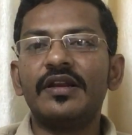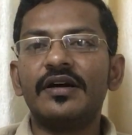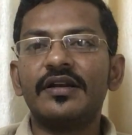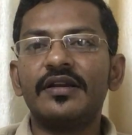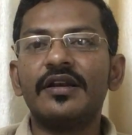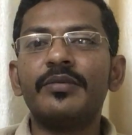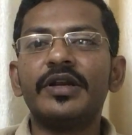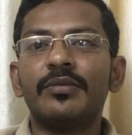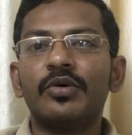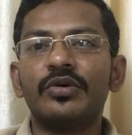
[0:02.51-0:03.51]
learn a little
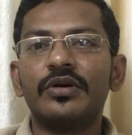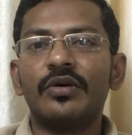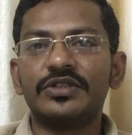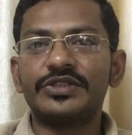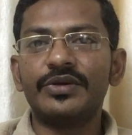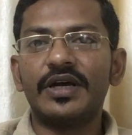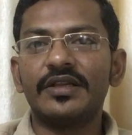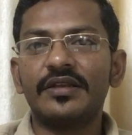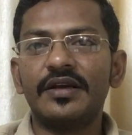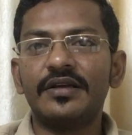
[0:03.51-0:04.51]
bit about
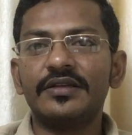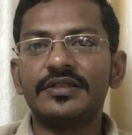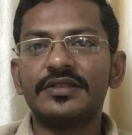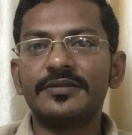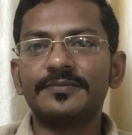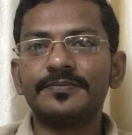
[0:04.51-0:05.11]
osteoarthritis.